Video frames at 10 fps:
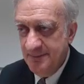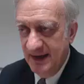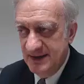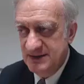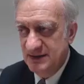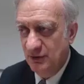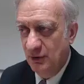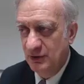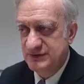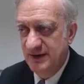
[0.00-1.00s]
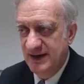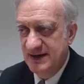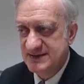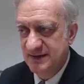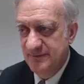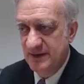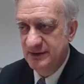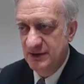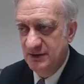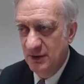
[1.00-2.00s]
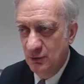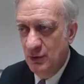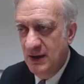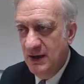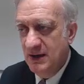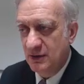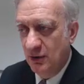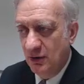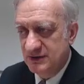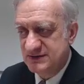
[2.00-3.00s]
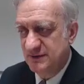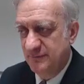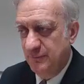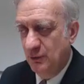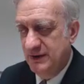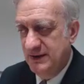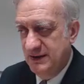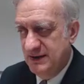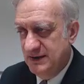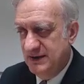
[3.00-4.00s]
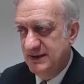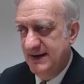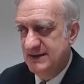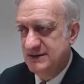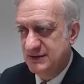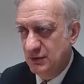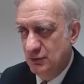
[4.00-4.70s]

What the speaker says: And it also has a very low cost for heating and